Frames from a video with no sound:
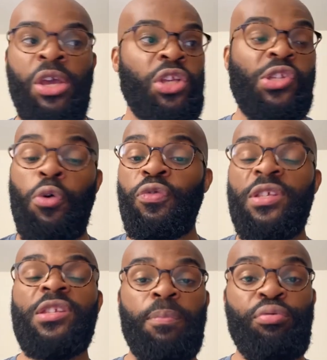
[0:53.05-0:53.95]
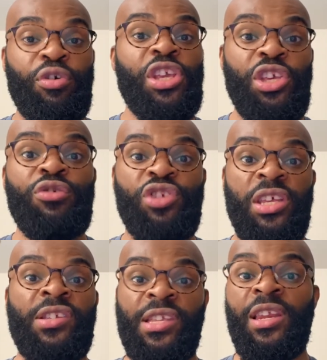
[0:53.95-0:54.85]
So this is a pretty huge
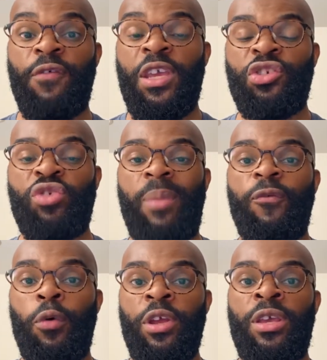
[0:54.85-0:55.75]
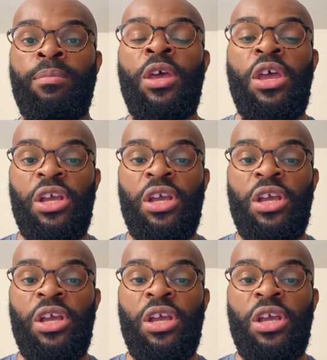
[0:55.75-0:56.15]
and significant drop for him